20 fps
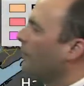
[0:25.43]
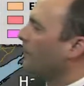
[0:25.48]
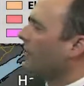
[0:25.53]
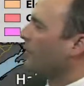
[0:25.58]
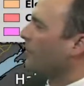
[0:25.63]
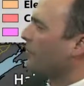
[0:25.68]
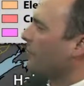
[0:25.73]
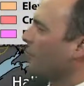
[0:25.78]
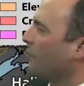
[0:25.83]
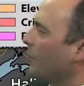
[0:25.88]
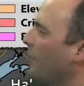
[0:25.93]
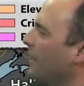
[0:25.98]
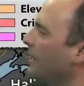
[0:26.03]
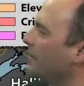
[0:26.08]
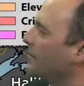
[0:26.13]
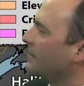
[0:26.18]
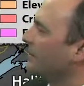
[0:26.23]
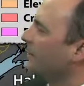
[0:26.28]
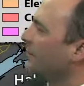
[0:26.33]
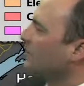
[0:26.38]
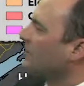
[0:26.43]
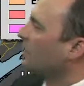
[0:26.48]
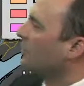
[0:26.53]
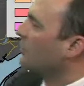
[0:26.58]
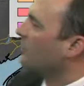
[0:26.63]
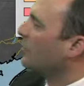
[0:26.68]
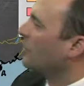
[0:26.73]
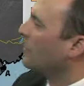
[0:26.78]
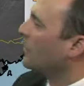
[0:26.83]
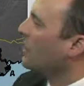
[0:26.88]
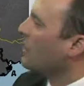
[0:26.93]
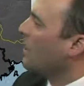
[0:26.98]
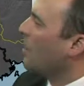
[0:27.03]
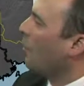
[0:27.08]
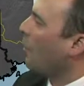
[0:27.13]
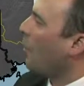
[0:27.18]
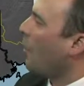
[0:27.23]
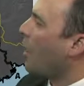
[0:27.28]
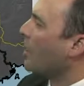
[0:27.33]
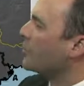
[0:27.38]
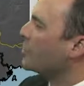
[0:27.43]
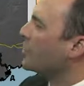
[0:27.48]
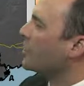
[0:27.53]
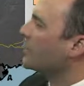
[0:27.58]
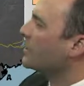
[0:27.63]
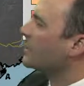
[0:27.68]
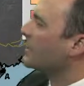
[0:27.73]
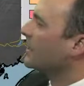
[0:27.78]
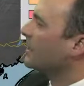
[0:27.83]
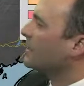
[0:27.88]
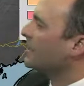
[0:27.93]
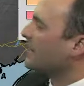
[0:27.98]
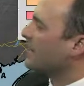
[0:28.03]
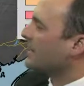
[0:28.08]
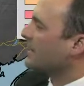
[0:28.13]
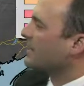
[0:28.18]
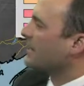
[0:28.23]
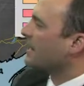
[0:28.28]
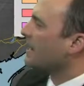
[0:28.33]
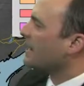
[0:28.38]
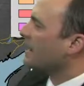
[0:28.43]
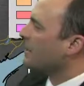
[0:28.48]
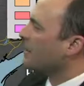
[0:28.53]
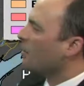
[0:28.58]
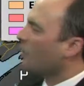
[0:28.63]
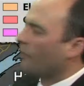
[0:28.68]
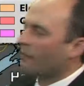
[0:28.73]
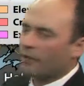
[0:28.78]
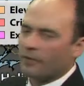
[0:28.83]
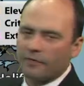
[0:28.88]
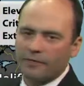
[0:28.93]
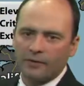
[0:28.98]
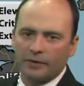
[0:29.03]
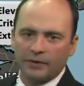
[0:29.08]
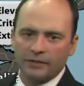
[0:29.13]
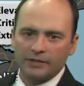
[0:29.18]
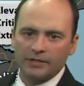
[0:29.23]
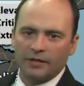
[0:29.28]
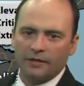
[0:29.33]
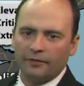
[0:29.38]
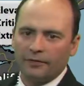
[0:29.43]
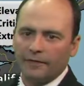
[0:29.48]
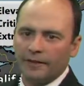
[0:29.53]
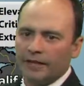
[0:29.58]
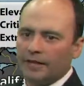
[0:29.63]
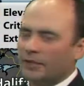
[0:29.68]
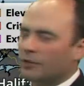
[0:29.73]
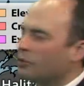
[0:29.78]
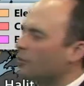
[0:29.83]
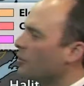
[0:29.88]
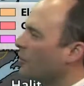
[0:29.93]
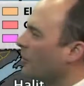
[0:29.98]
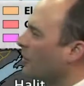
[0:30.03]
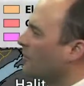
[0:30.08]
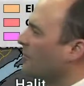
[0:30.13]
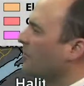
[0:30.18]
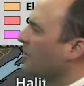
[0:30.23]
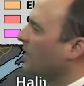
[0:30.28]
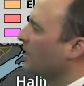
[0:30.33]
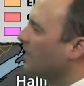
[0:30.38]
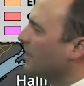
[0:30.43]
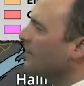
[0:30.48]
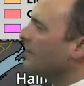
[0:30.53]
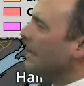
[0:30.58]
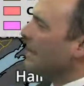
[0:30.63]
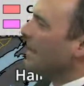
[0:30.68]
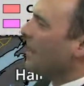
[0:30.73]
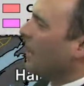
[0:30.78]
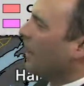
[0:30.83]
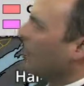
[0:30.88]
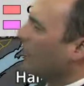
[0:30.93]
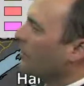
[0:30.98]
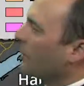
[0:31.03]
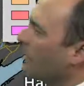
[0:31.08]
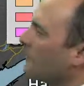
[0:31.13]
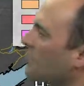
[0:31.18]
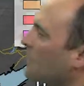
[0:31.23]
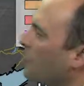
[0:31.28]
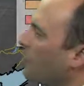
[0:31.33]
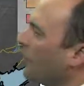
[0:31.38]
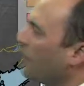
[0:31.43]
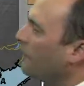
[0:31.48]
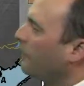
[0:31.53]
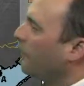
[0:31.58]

weather threat. It does include Washington, D.C., over to Philadelphia, New York City. Uh, we do have some some red